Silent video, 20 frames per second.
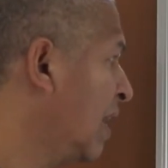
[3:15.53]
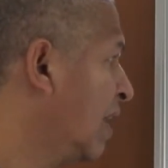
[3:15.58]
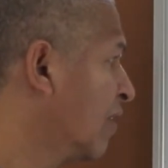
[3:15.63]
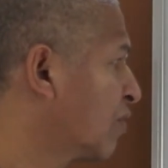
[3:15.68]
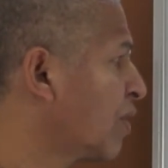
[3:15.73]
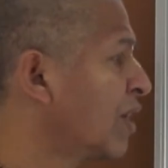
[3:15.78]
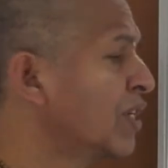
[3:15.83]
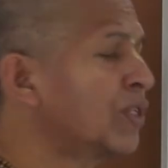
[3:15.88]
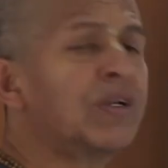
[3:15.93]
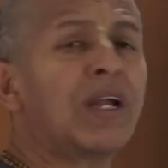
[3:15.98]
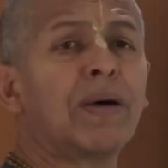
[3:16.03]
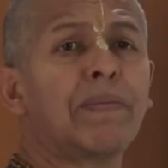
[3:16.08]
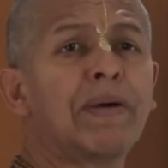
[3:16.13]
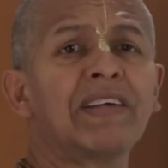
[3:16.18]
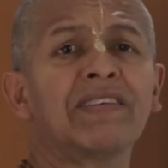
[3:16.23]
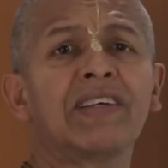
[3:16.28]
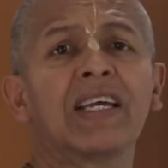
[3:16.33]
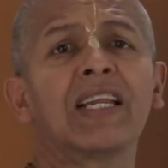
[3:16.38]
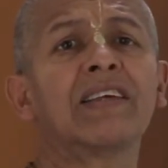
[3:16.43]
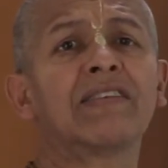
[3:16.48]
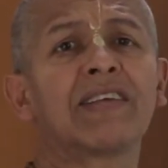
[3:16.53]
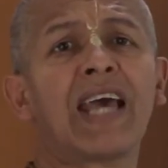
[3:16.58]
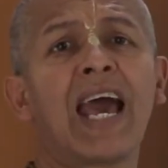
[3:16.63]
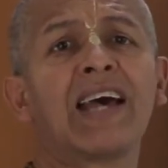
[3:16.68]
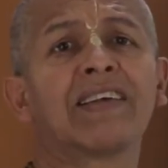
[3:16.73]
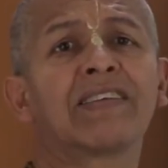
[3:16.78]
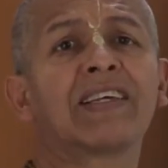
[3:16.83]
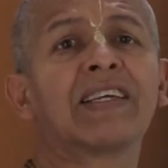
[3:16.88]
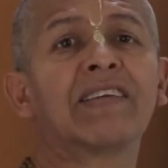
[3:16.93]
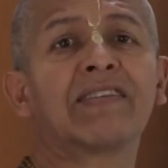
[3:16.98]
So Arjuna basically is
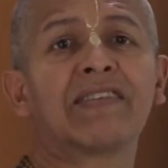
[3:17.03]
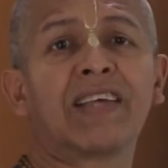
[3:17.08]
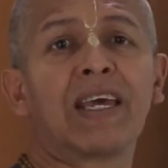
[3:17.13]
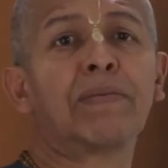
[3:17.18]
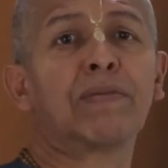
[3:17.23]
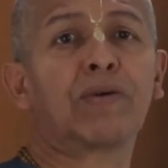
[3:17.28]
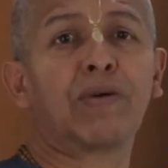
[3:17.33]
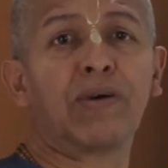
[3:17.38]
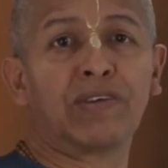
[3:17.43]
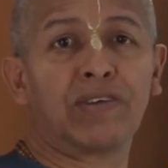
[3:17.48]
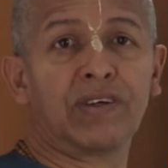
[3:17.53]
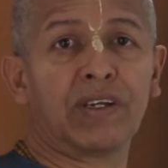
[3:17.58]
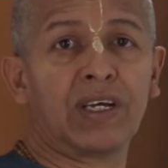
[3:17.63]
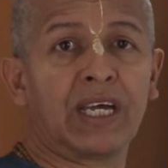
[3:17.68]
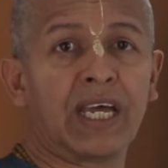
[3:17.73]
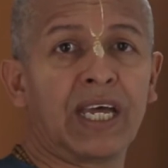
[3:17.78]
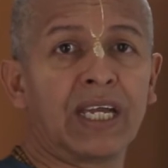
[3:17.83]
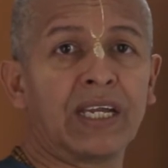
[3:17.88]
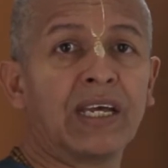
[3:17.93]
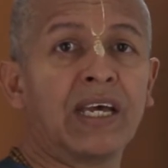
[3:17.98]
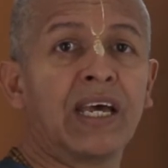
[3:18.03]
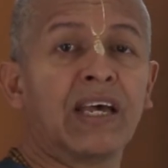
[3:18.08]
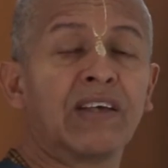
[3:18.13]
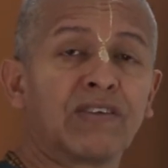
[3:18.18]
asking the same question again.